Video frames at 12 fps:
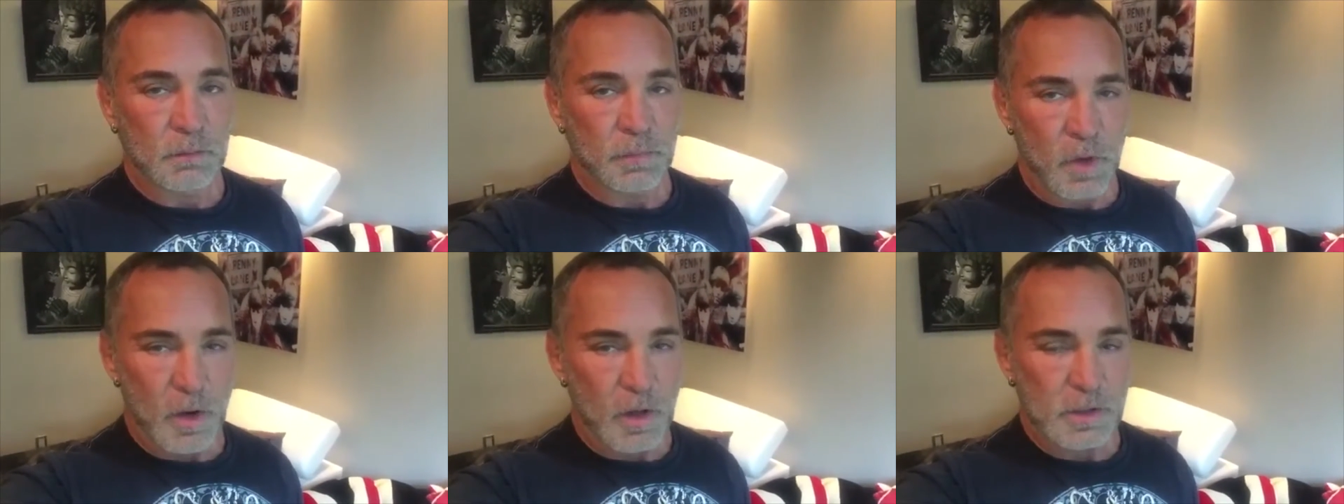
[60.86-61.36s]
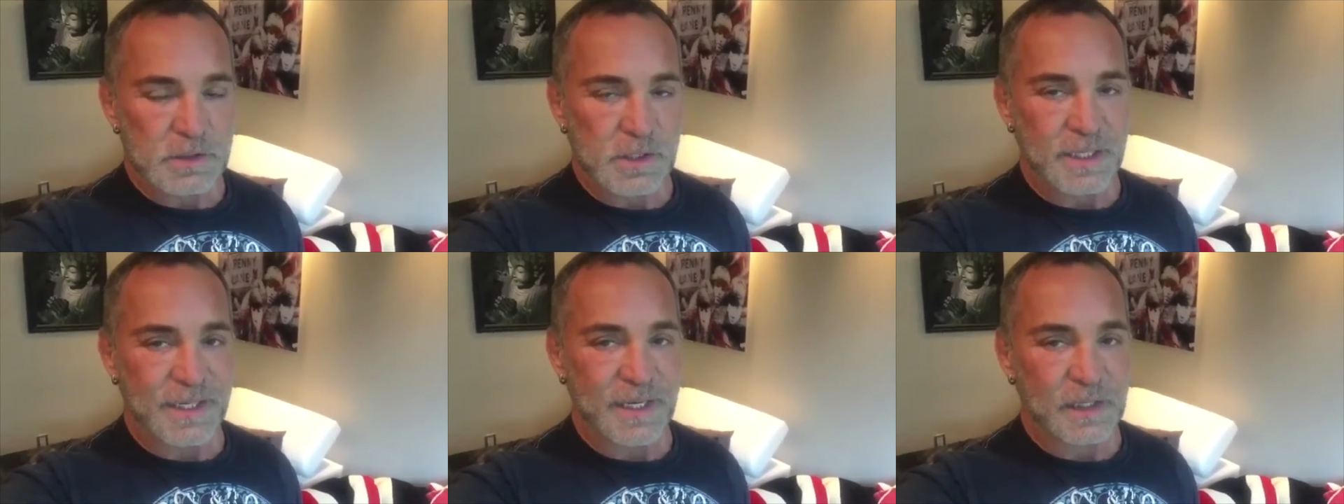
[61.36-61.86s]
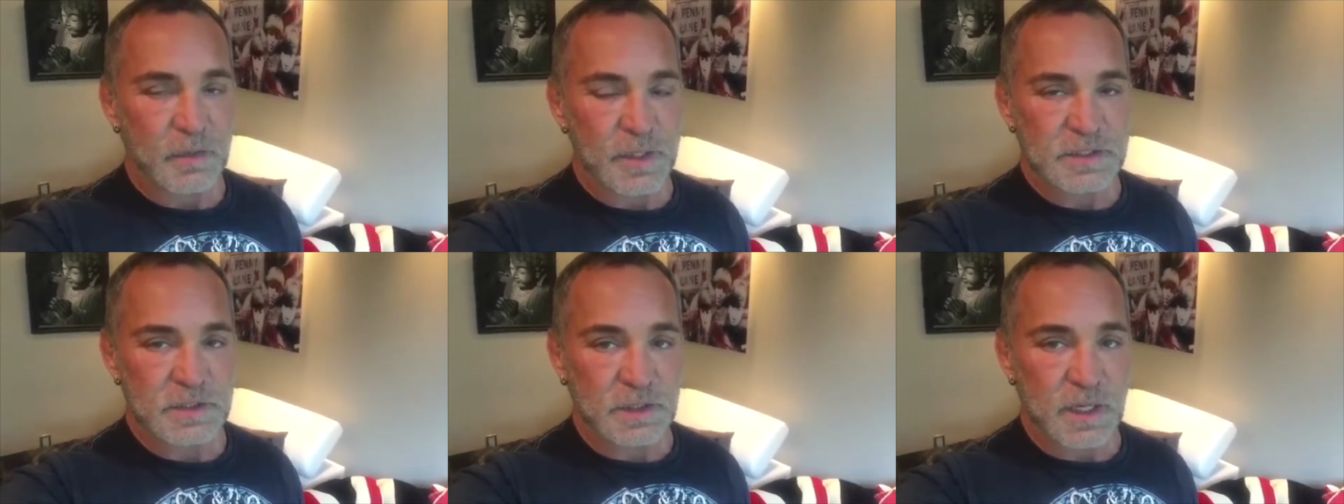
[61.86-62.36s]
Pause, let that
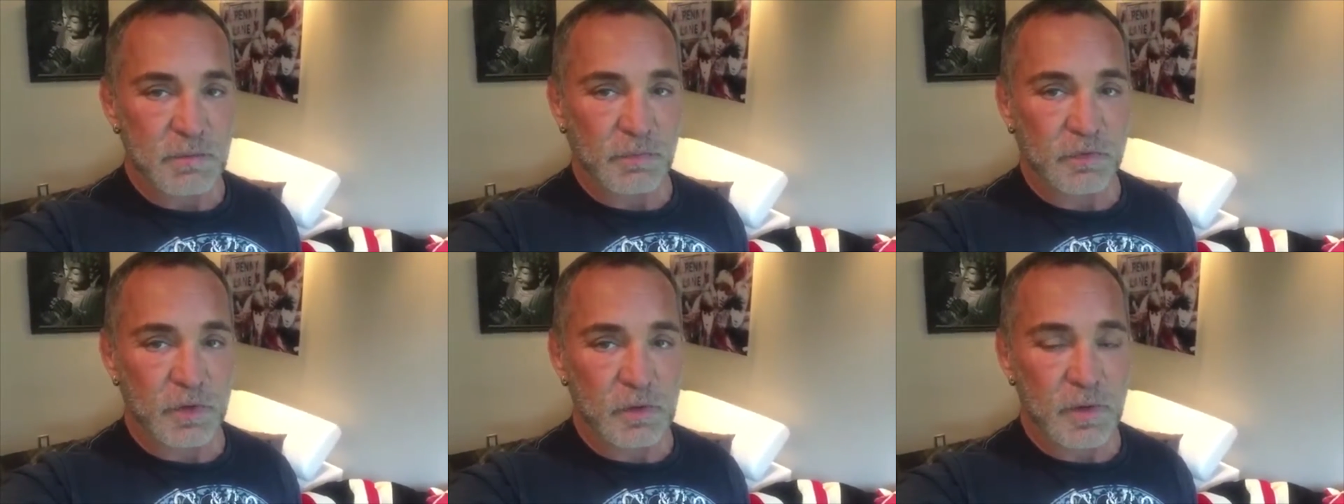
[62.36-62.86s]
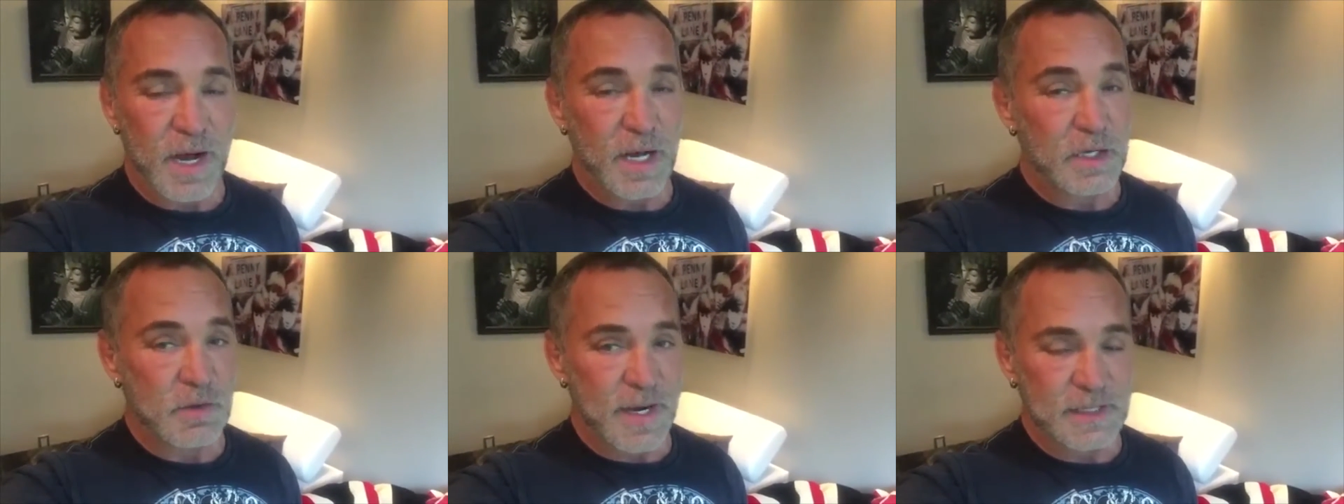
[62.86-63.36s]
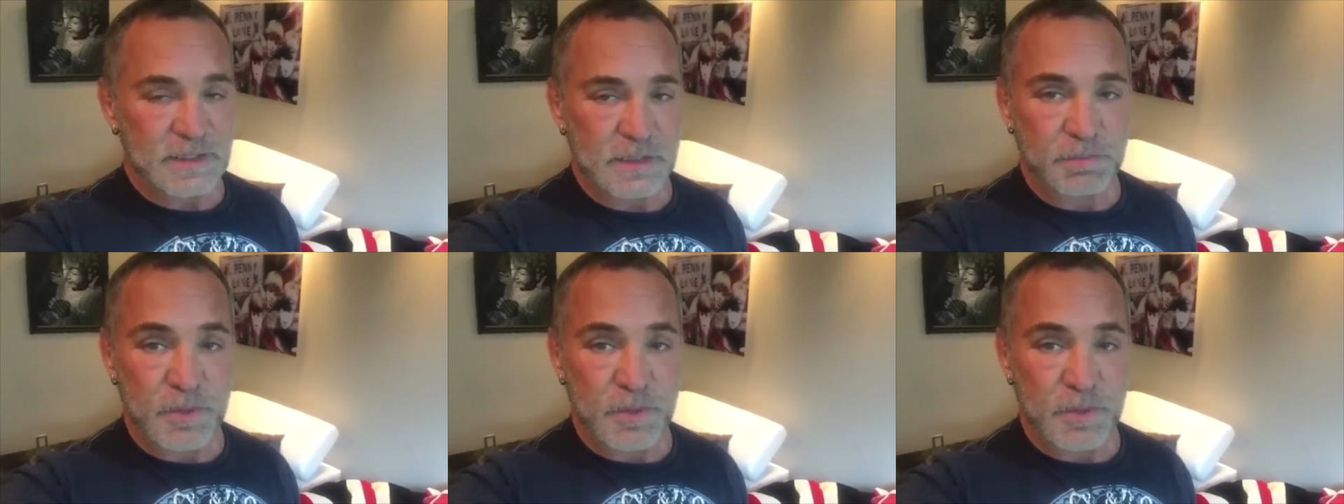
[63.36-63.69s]
question come through. Are you actually